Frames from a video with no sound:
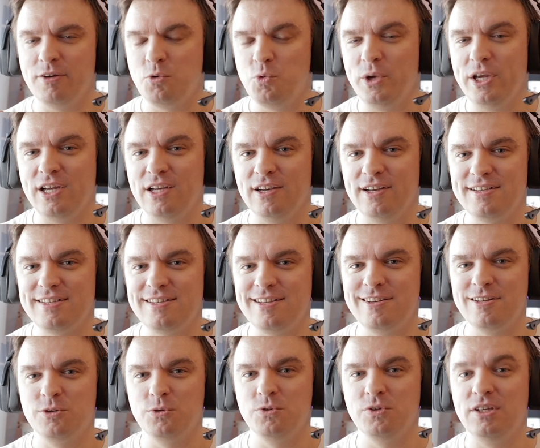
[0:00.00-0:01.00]
quick
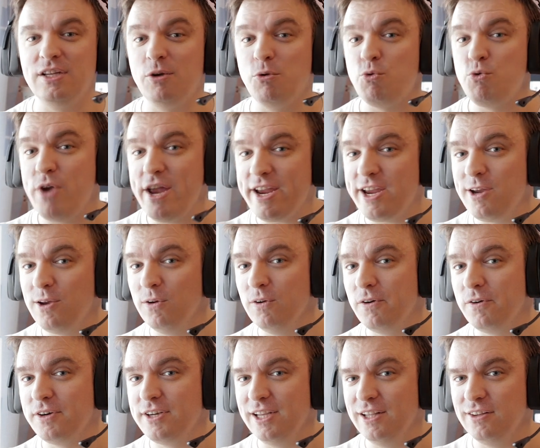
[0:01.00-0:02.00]
listen to the
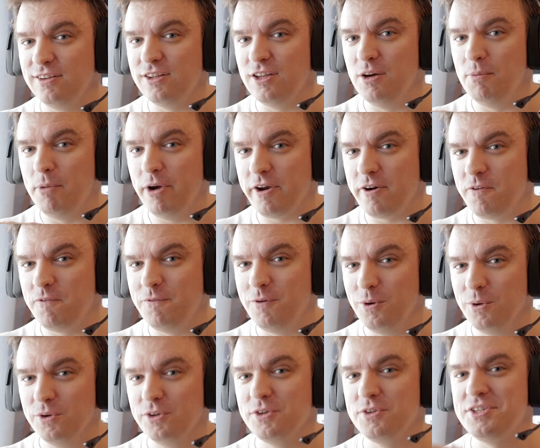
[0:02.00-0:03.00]
regular Delta
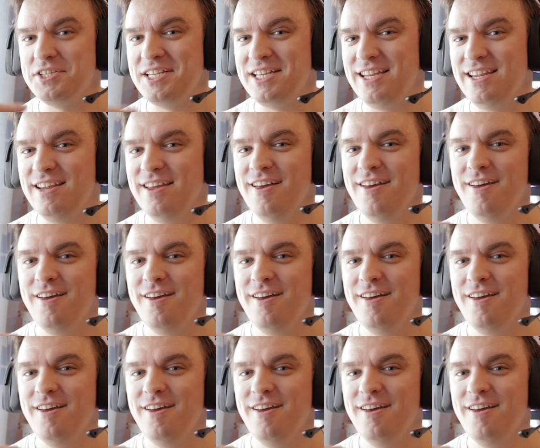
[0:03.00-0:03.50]
microphone to see